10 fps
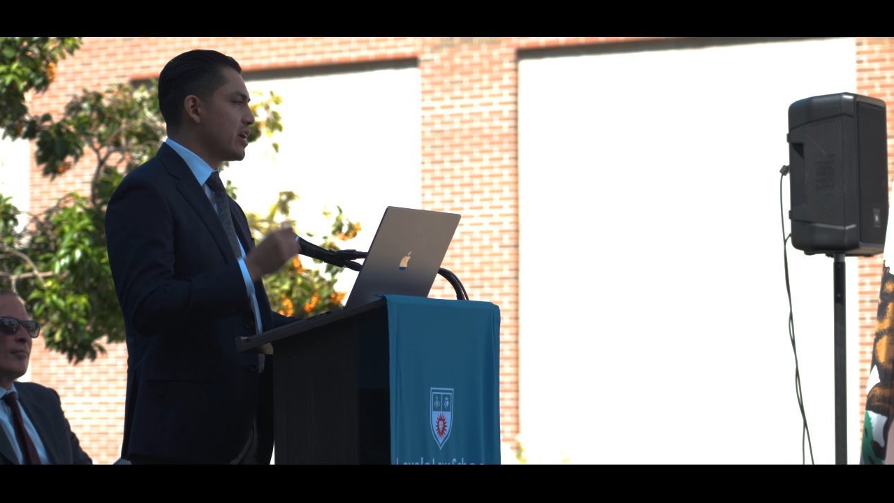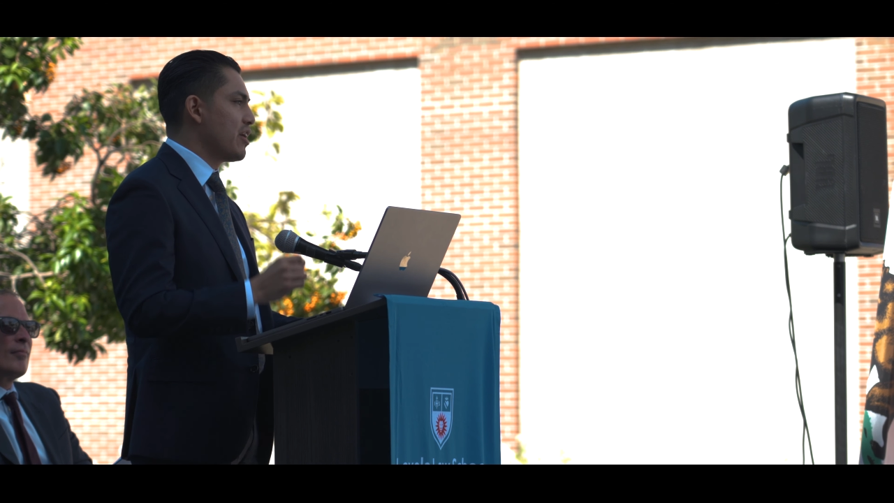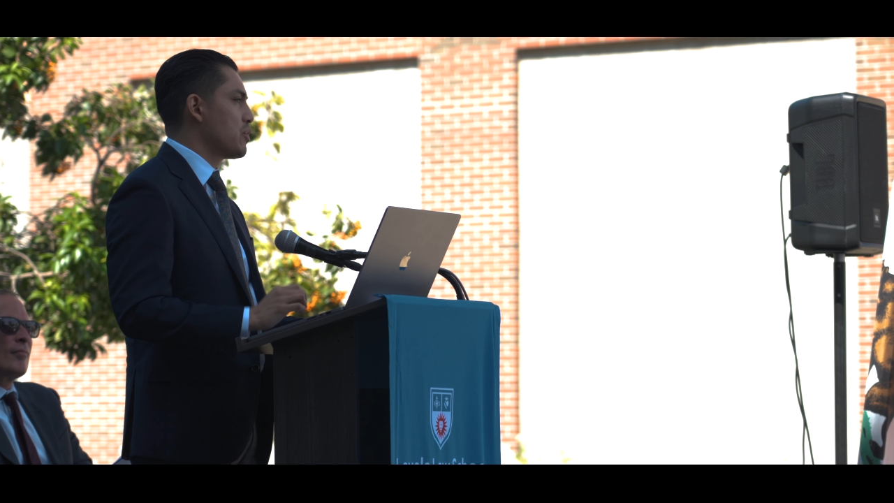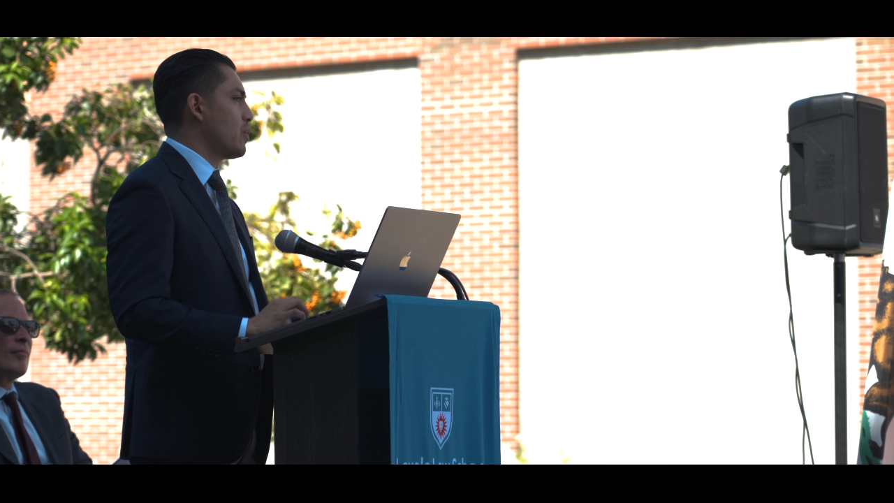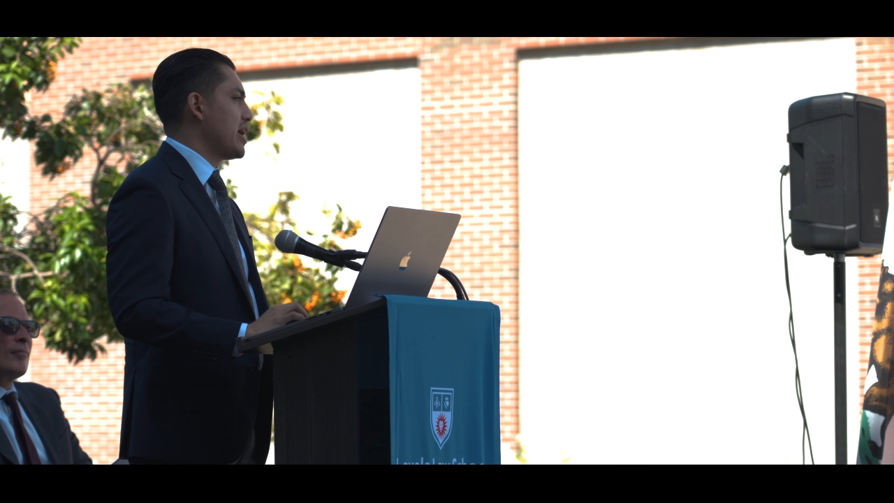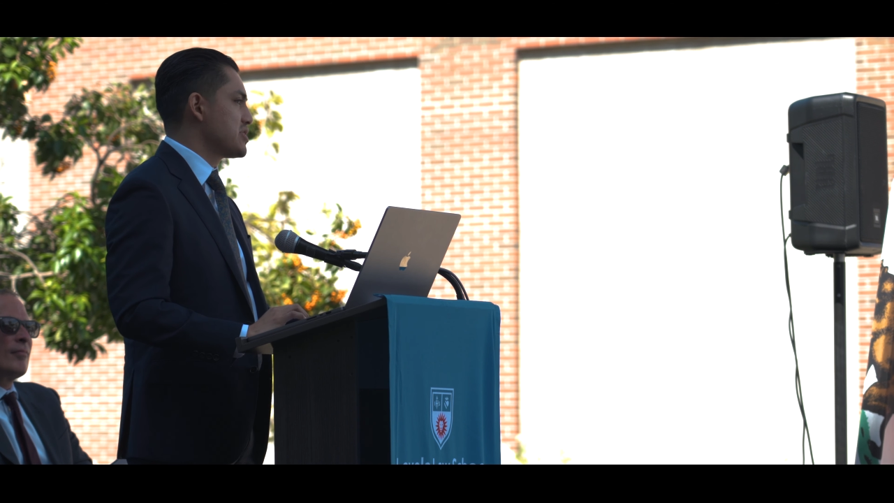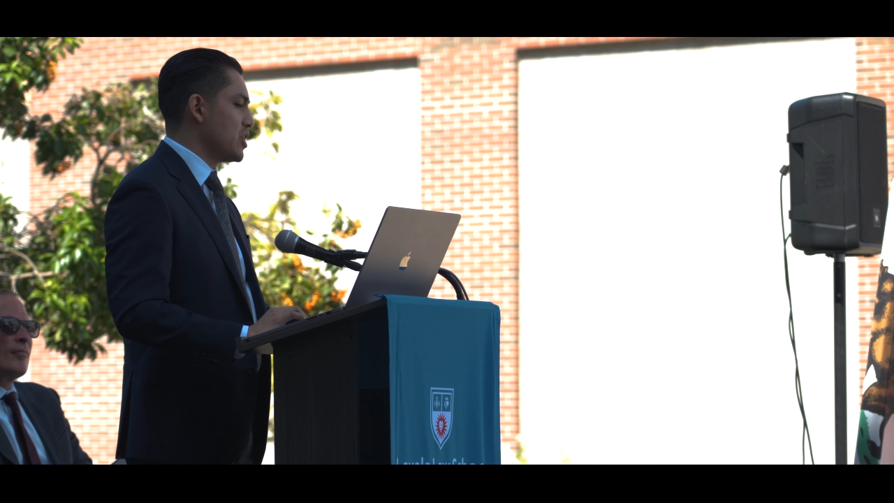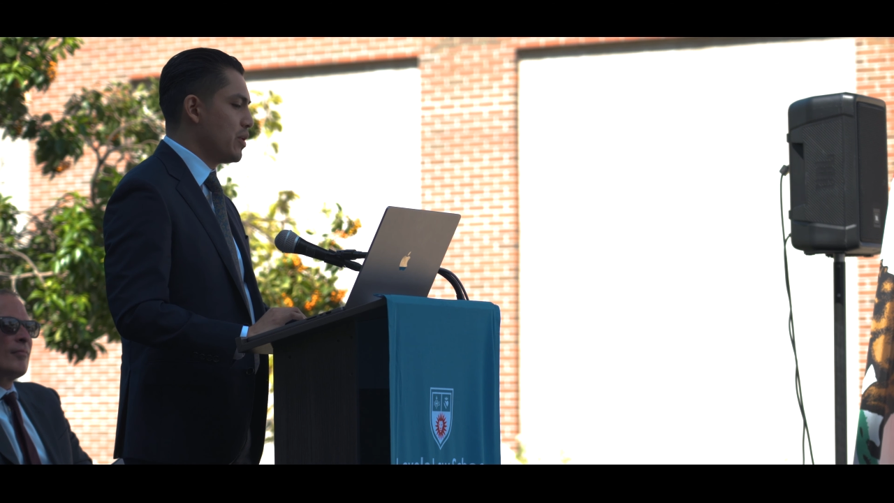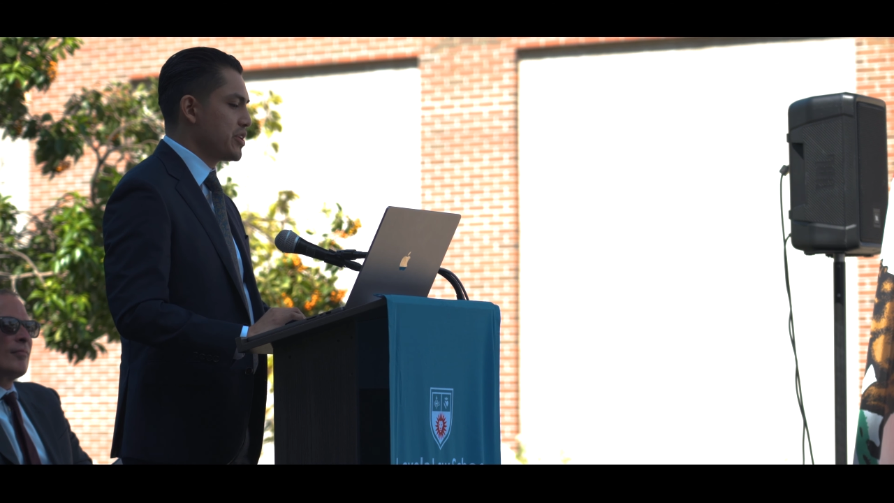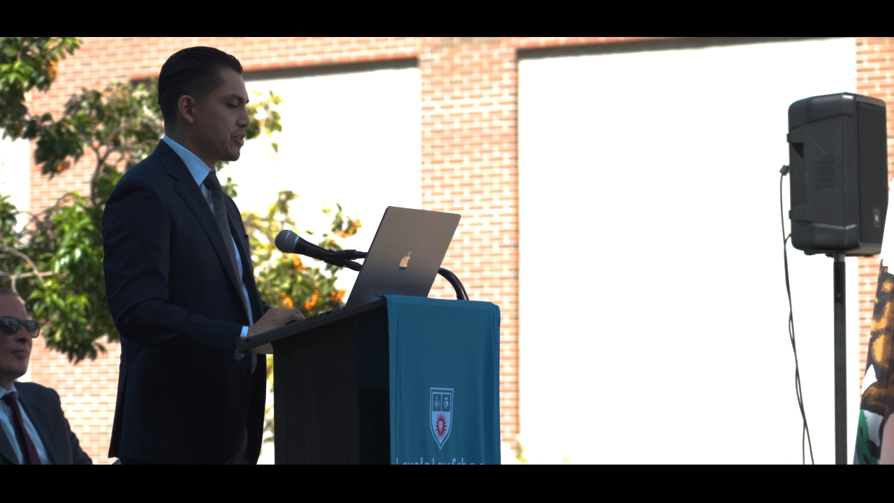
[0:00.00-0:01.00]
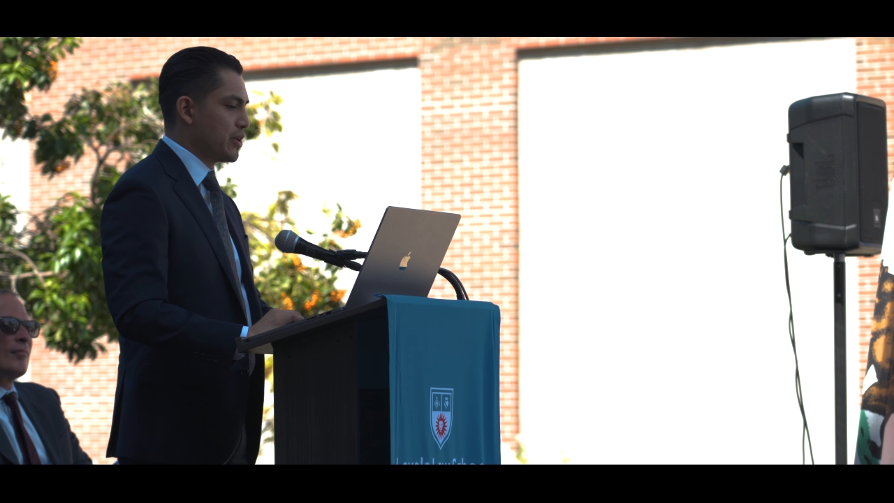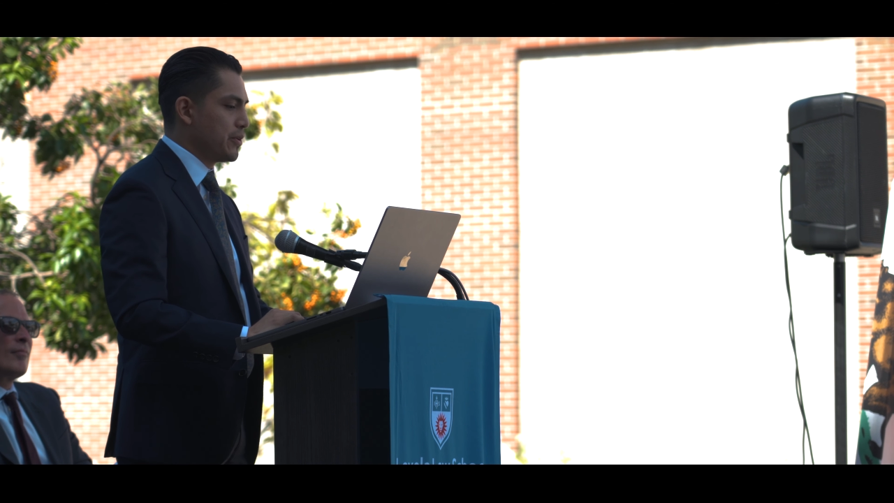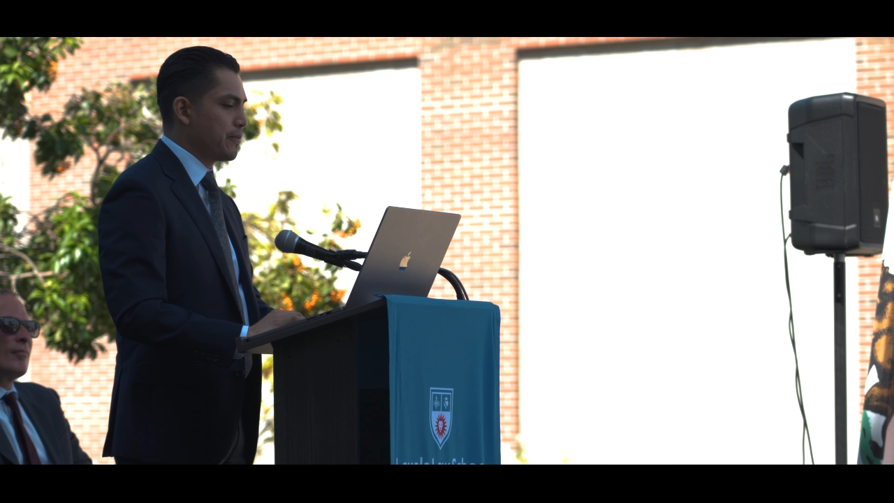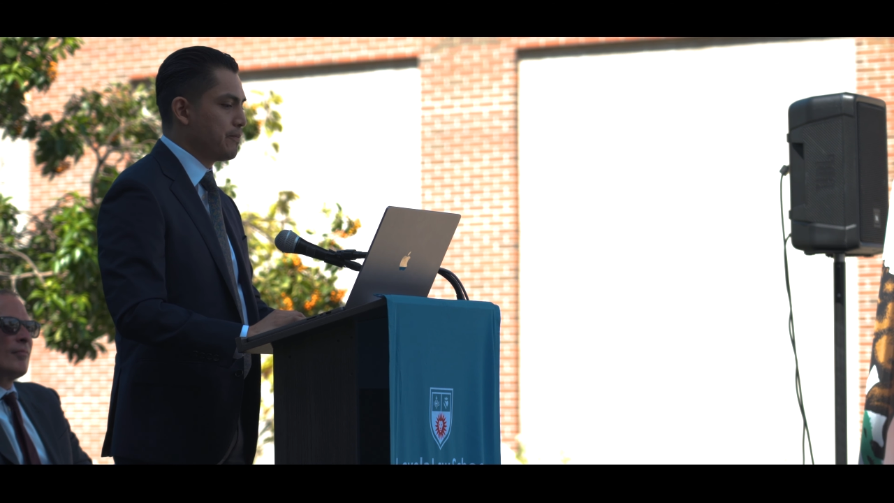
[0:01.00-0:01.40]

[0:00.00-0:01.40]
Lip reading: otherwise go on your own.